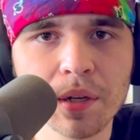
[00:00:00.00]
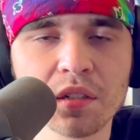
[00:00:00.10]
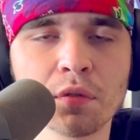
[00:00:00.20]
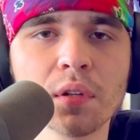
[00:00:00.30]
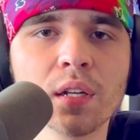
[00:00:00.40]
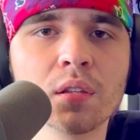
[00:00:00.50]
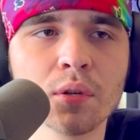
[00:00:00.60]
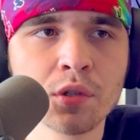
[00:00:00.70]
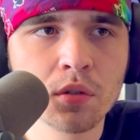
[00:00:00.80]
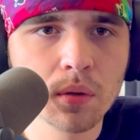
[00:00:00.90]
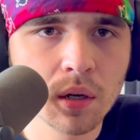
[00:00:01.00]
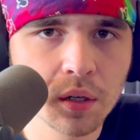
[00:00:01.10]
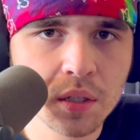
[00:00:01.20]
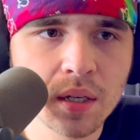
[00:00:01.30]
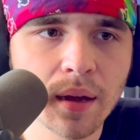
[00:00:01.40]
because I feel like those two
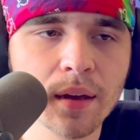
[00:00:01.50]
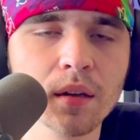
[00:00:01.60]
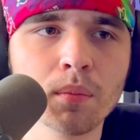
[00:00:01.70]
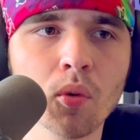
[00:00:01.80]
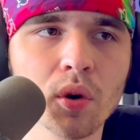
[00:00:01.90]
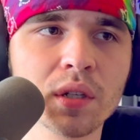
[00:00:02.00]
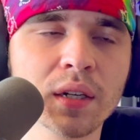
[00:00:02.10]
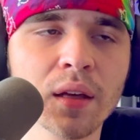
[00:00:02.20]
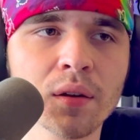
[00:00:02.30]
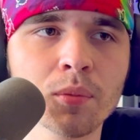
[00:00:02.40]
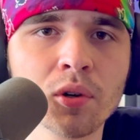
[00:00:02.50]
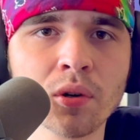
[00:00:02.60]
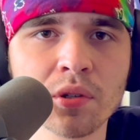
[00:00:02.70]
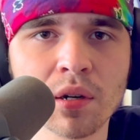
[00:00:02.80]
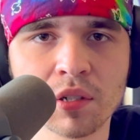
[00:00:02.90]
arcs tied more together.
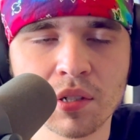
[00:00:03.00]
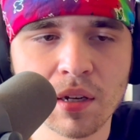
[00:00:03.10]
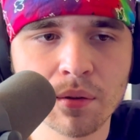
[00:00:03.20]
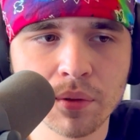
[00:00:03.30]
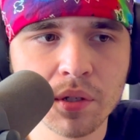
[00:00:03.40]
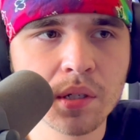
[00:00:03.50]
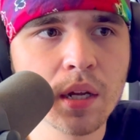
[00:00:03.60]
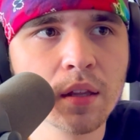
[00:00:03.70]
Mukuro's arc just kind of was just in